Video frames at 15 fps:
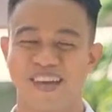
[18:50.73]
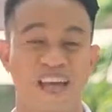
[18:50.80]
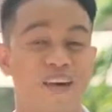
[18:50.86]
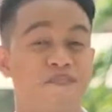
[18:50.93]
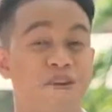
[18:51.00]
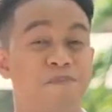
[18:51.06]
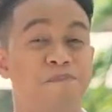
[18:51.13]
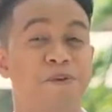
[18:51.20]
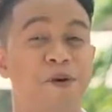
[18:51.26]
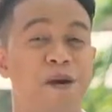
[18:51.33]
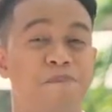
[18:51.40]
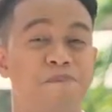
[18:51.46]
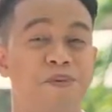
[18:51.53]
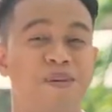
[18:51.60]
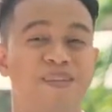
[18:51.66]
If your
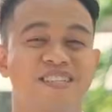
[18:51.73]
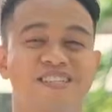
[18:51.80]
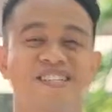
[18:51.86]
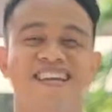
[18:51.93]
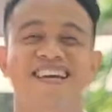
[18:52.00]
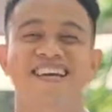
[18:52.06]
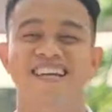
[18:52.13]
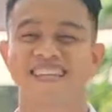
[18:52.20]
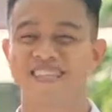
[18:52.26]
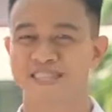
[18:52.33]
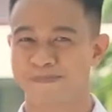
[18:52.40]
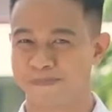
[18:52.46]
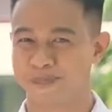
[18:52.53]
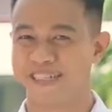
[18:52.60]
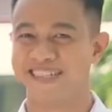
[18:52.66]
purpose is
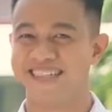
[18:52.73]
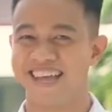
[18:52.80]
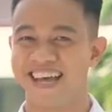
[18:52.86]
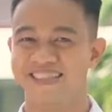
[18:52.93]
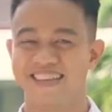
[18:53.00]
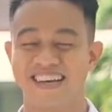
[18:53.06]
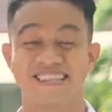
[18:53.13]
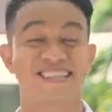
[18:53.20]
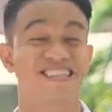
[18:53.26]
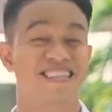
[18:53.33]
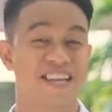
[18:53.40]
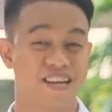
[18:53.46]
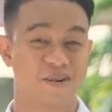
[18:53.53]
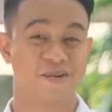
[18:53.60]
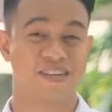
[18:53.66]
to present a
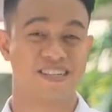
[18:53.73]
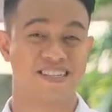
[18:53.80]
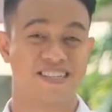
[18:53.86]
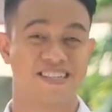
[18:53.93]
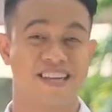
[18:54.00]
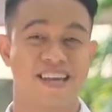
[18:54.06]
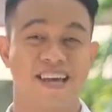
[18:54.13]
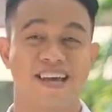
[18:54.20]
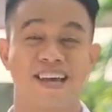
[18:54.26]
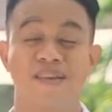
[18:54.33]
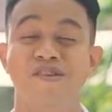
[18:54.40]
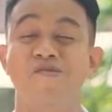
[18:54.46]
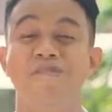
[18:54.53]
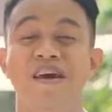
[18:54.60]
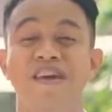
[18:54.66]
sequence,
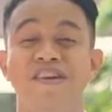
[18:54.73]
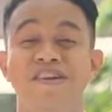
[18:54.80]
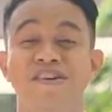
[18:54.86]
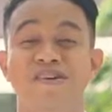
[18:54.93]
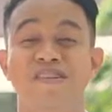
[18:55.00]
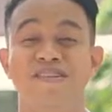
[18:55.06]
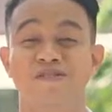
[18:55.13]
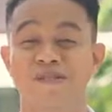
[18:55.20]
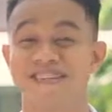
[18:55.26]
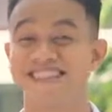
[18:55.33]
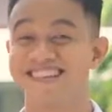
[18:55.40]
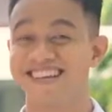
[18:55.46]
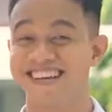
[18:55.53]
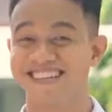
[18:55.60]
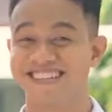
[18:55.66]
you may use
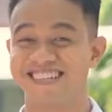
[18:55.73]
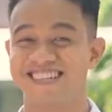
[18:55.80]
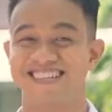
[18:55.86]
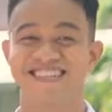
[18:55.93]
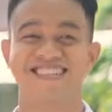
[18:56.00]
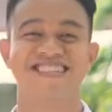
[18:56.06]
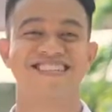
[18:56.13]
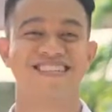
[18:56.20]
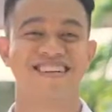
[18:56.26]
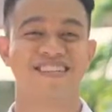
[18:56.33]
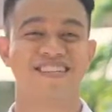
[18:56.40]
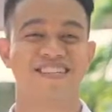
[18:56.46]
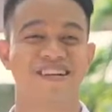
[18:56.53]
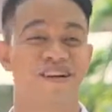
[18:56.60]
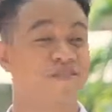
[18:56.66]
transitions such
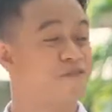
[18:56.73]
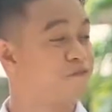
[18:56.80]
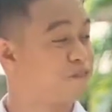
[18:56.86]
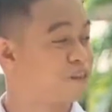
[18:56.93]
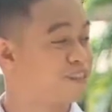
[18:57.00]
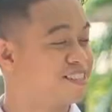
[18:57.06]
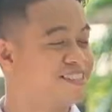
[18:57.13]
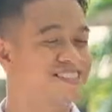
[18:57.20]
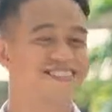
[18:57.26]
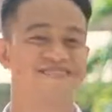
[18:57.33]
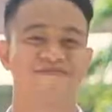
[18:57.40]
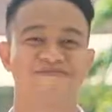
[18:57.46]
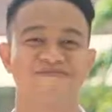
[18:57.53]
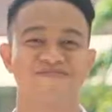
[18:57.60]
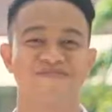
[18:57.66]
as first,
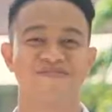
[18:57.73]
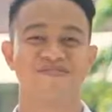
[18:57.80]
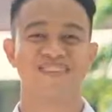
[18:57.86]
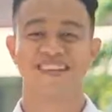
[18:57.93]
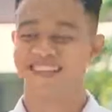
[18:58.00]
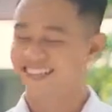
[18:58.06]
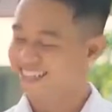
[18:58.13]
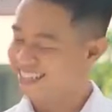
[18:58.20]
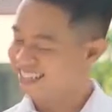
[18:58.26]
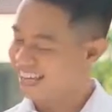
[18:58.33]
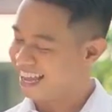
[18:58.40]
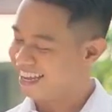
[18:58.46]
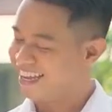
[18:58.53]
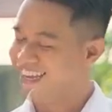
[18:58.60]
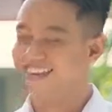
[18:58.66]

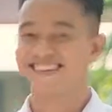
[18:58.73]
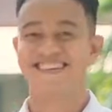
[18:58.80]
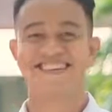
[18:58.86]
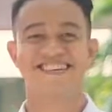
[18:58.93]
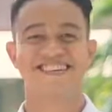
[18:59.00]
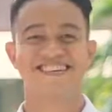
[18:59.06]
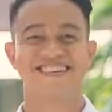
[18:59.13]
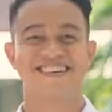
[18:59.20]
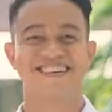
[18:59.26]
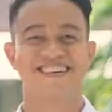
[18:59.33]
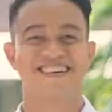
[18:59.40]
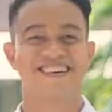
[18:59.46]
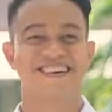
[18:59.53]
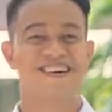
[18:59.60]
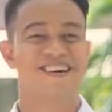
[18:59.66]
second,
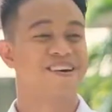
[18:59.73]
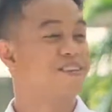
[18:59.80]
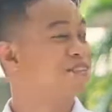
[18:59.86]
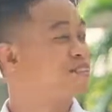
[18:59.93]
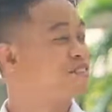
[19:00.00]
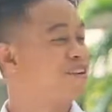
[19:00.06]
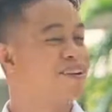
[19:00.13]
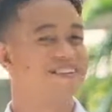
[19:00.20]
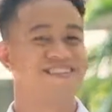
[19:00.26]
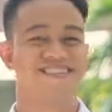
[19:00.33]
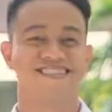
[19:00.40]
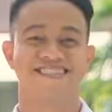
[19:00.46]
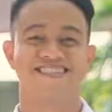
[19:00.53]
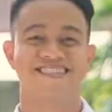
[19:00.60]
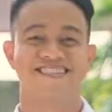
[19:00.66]
third,
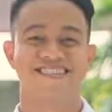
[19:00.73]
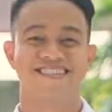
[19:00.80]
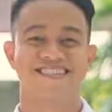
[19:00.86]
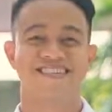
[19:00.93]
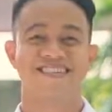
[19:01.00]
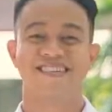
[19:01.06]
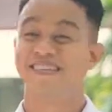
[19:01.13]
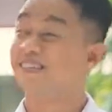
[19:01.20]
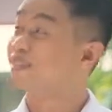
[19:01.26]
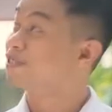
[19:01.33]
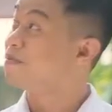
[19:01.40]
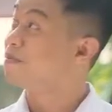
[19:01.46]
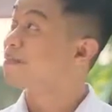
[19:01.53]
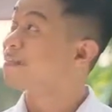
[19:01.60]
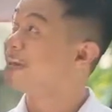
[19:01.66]

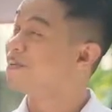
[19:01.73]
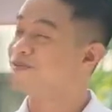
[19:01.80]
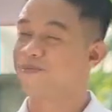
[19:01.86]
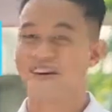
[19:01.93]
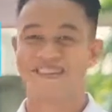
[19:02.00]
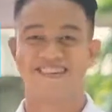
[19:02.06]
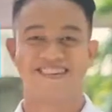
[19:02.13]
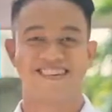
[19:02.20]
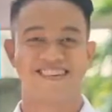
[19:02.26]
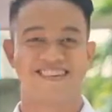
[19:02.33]
to begin with,